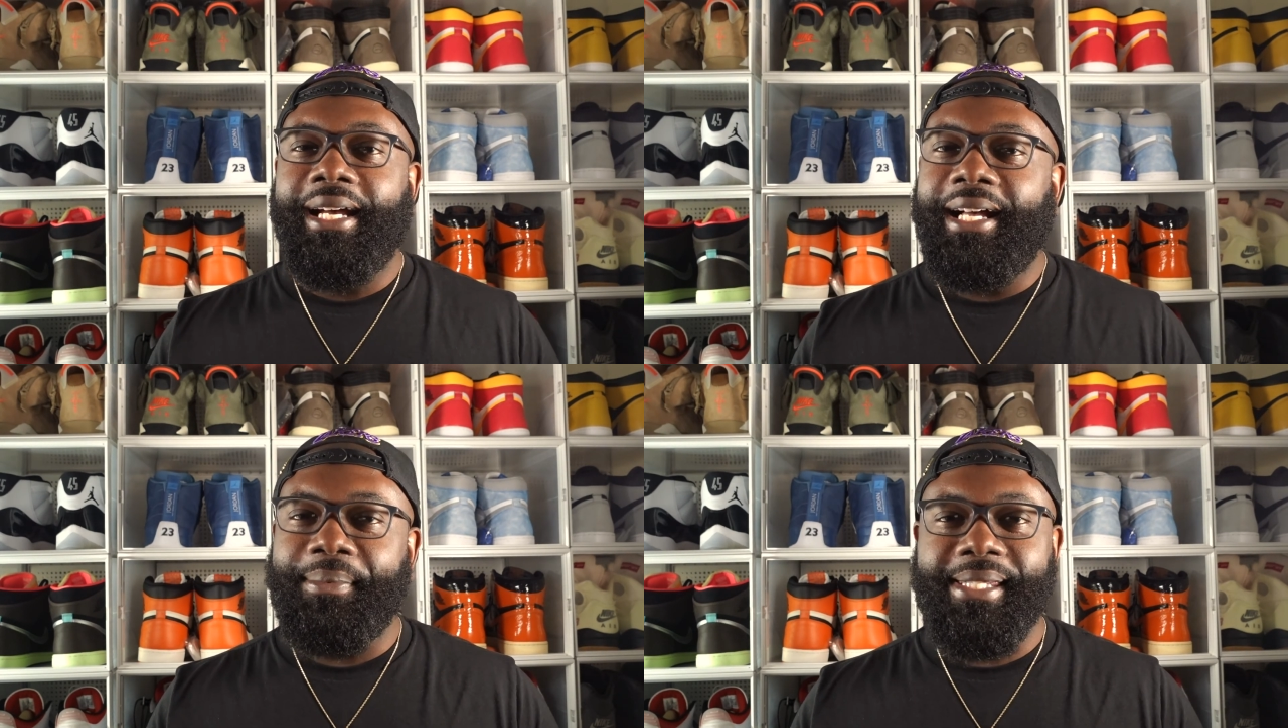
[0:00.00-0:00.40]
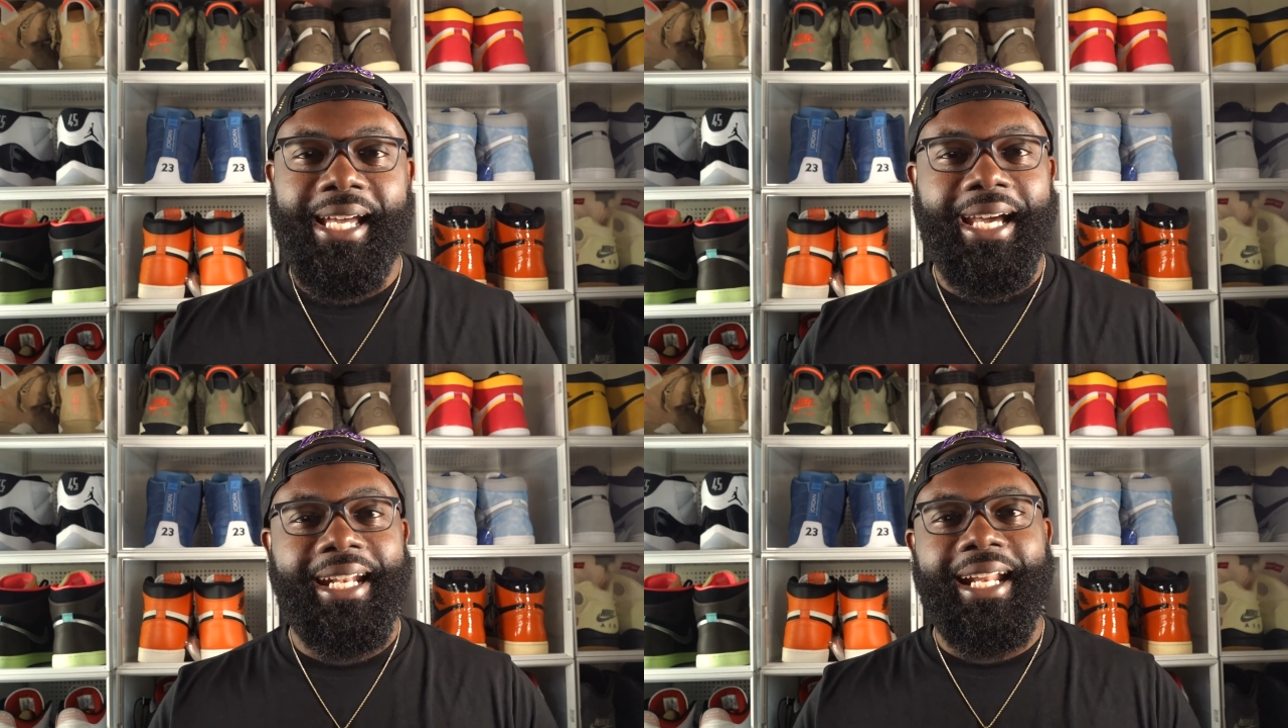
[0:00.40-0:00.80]
I'm
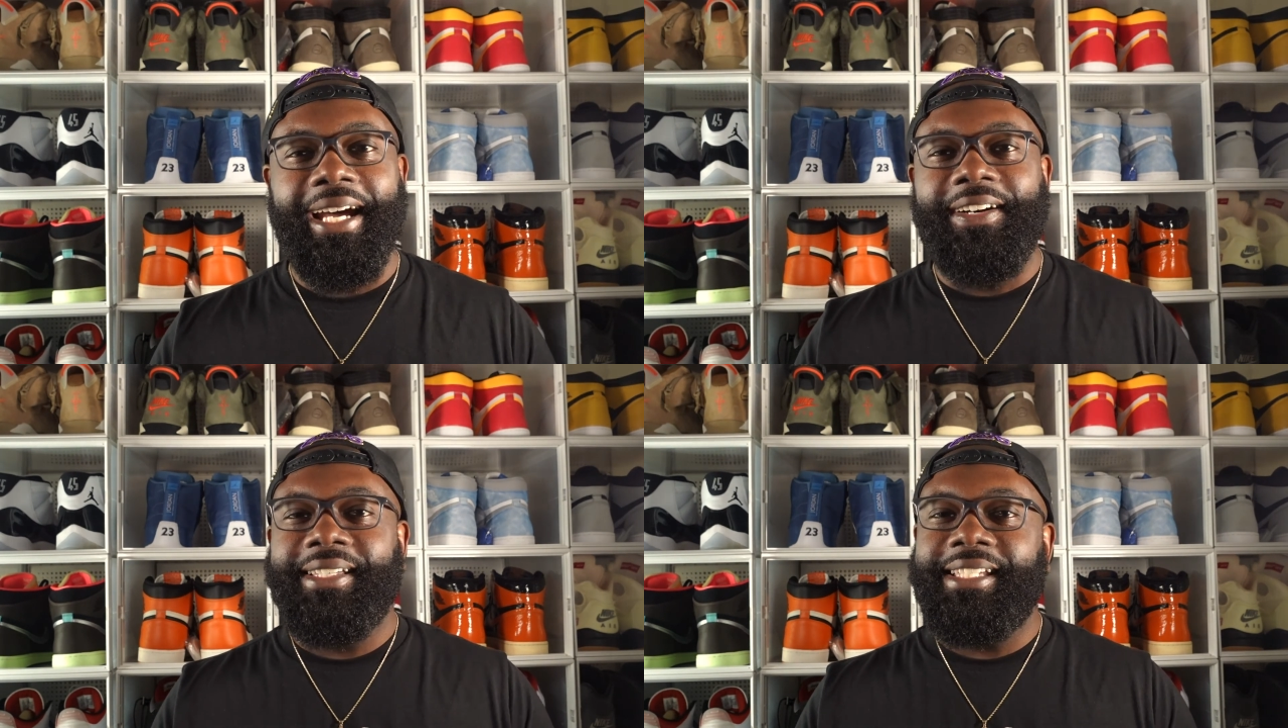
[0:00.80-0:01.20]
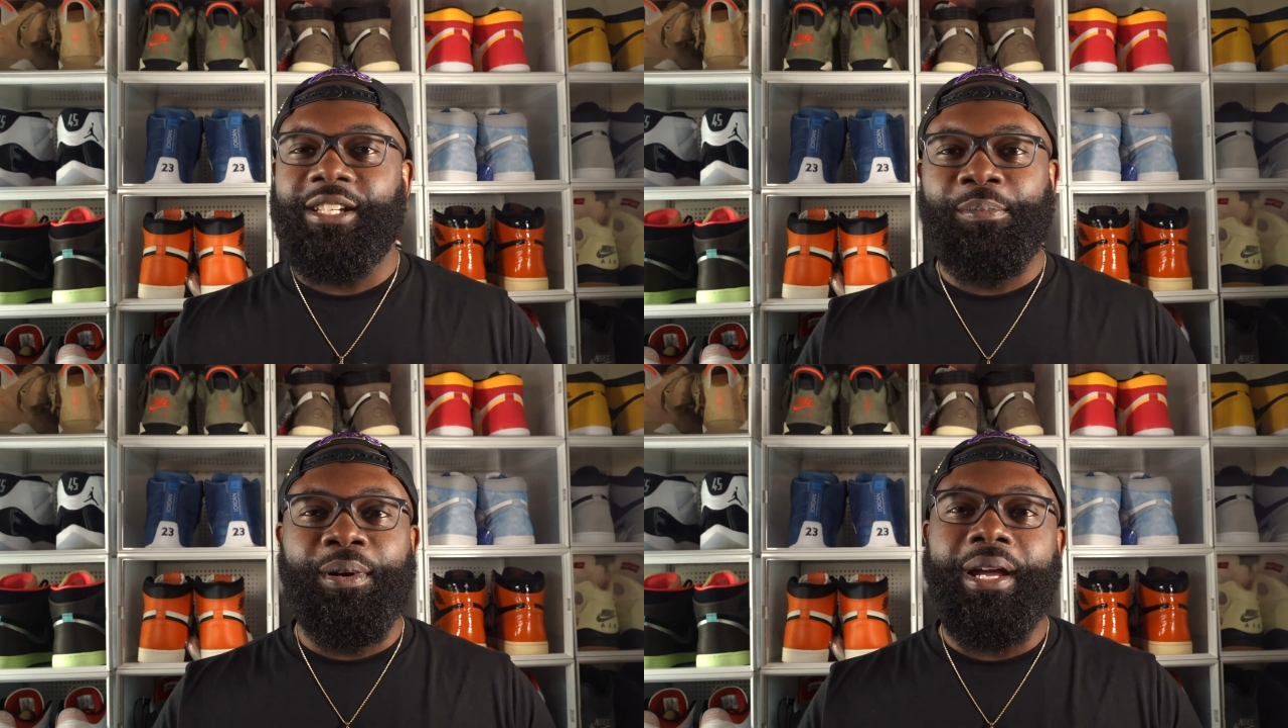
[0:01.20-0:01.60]
signing out. It's
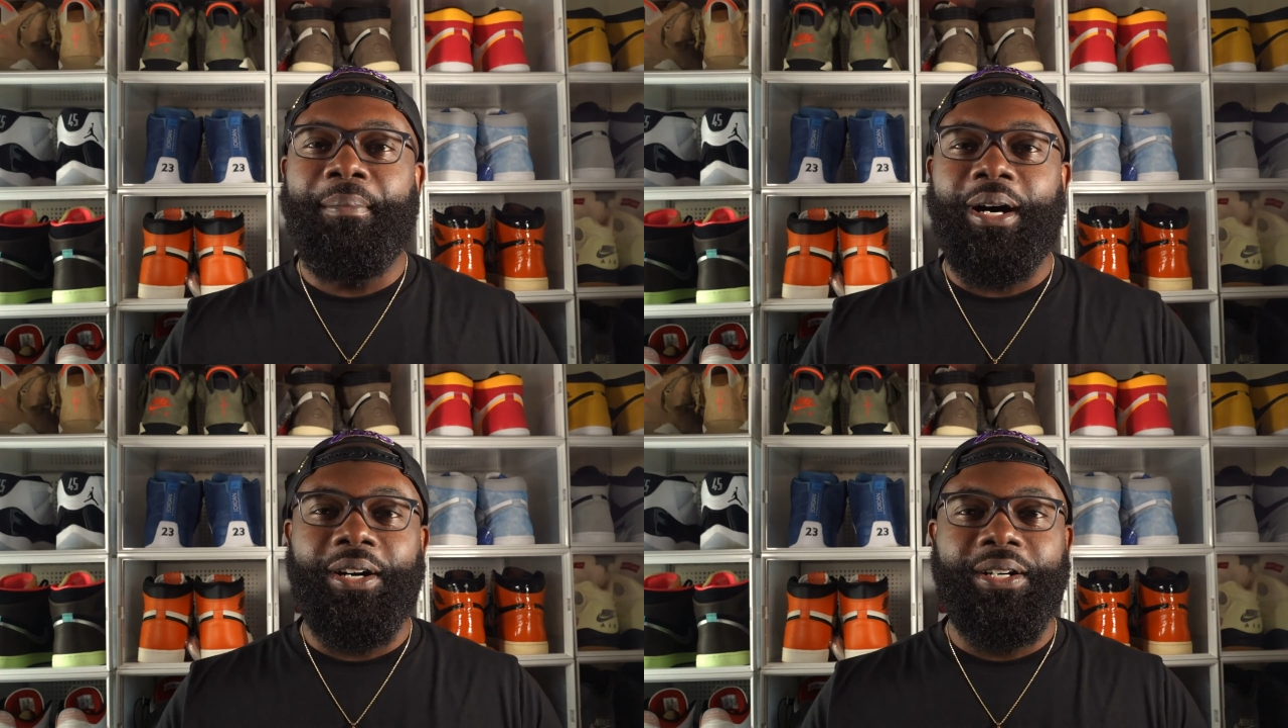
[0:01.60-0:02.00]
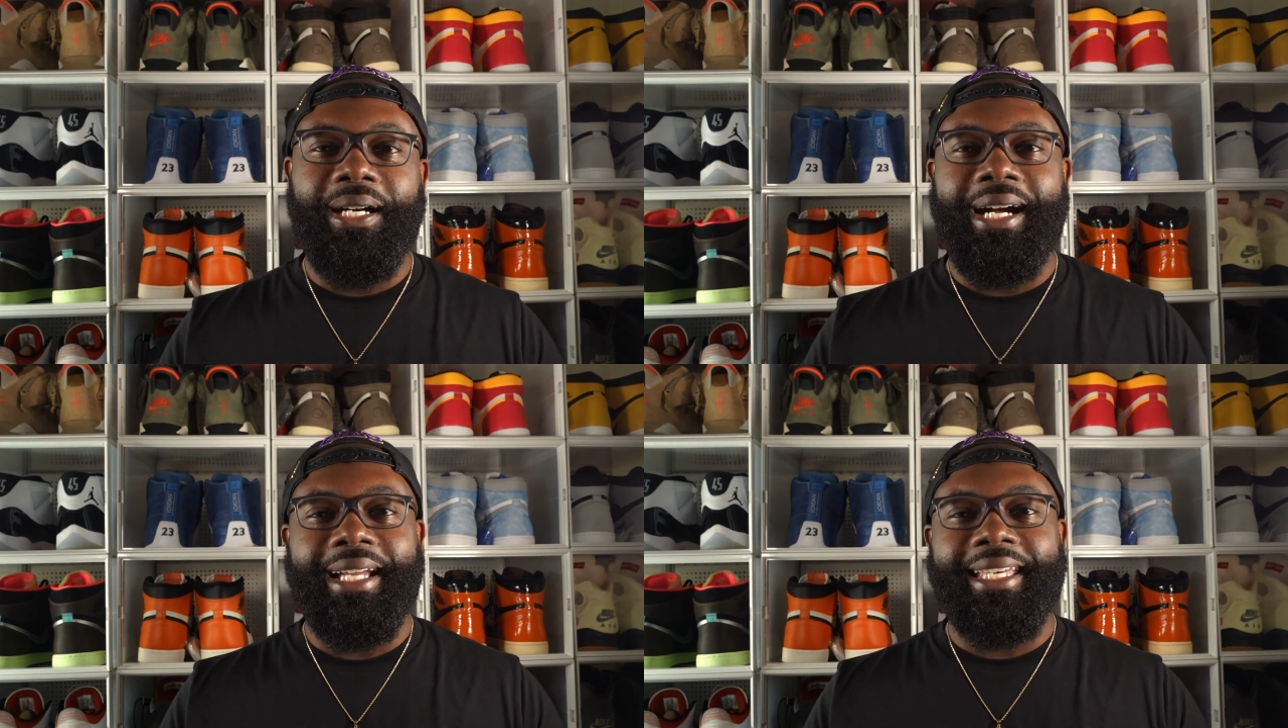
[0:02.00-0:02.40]
your boy Mo.
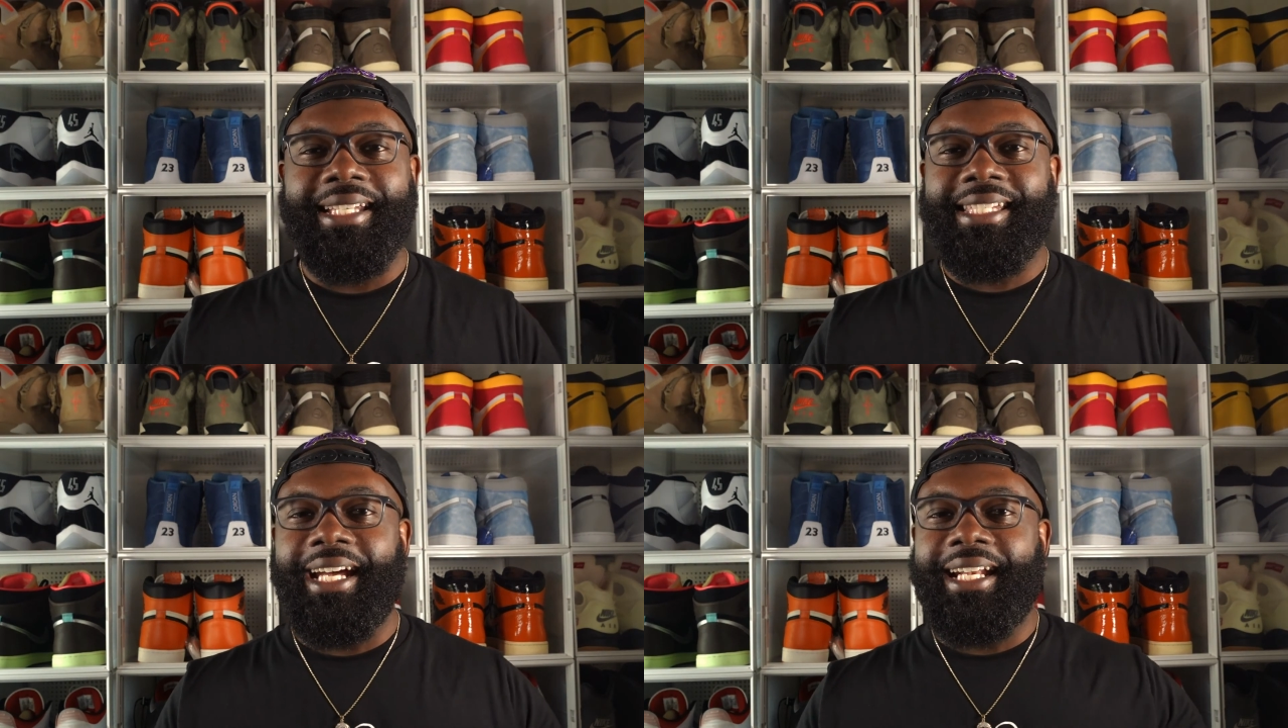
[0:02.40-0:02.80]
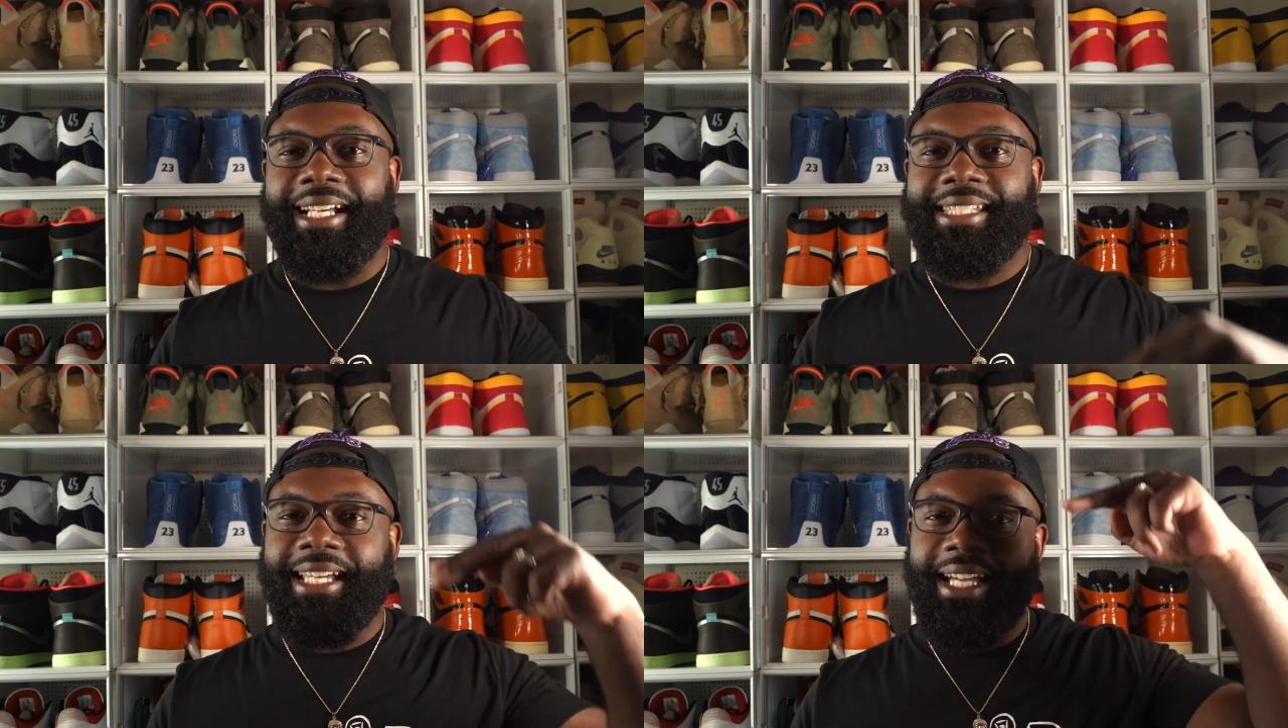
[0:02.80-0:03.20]
I'll catch y'all
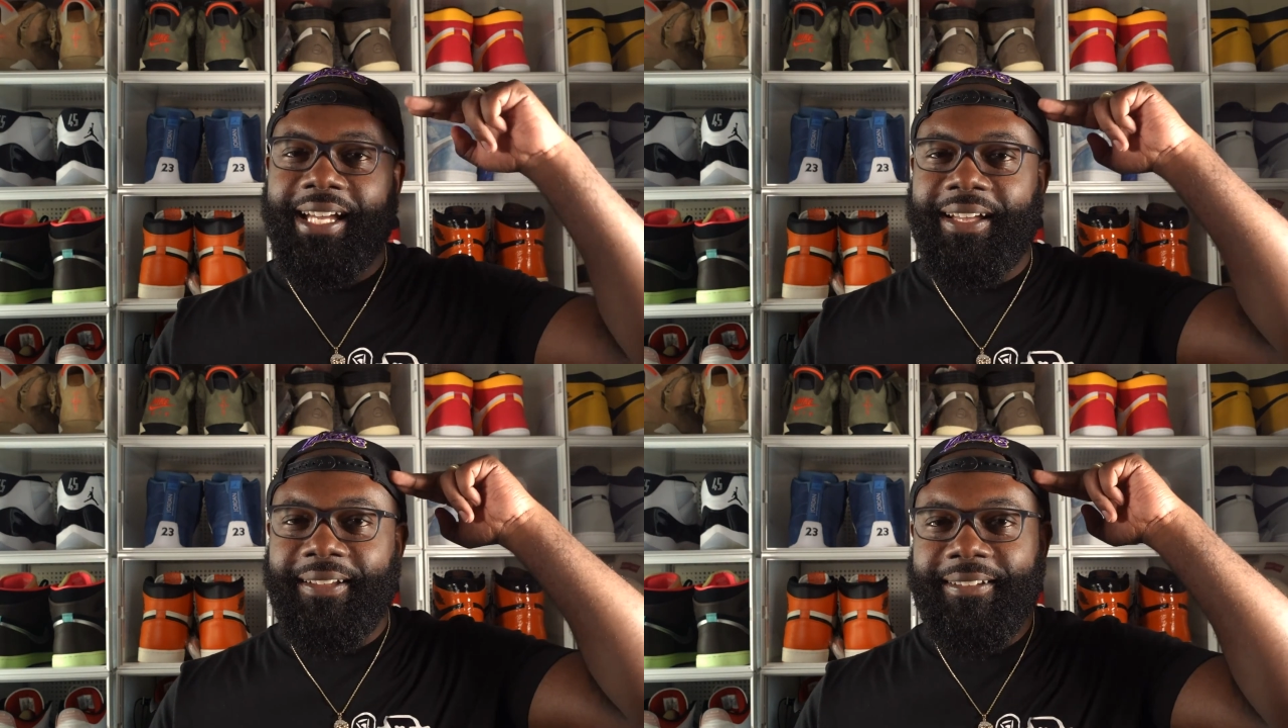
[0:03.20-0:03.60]
next time.